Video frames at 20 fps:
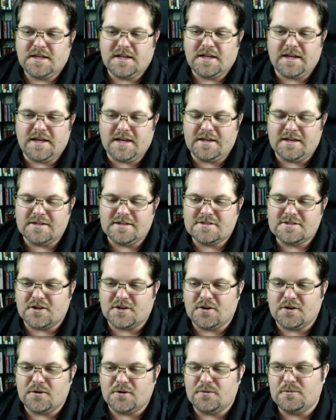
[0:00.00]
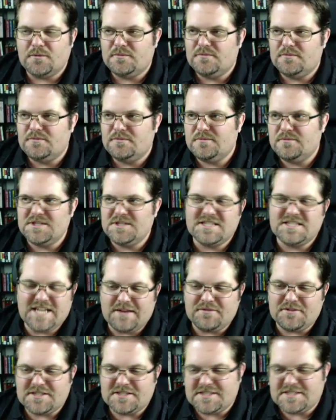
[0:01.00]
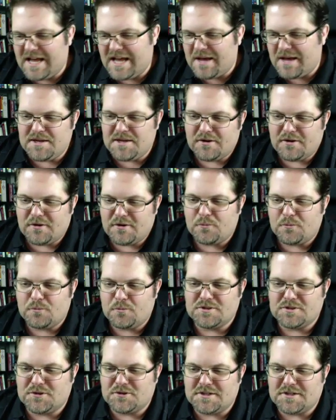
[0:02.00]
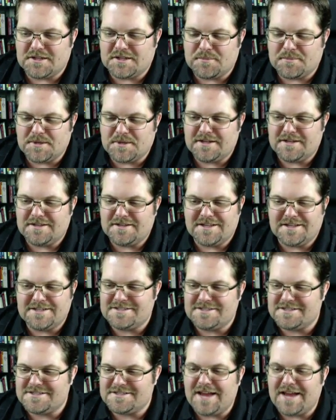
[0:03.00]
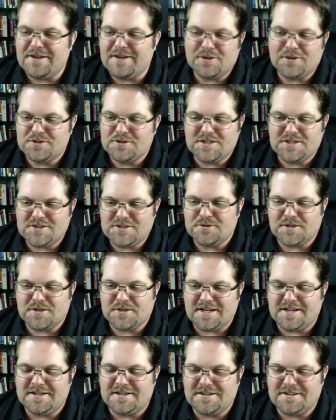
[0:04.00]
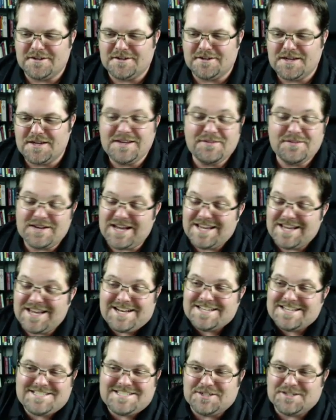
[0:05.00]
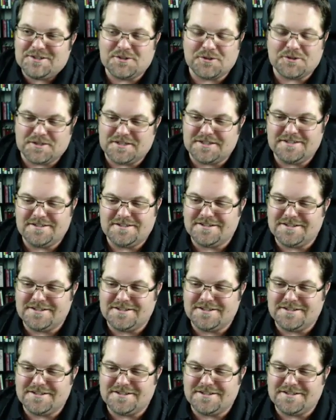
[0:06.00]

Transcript: And so we just have to stop being our own worst critic, man. And I learned to do that, and I still do it,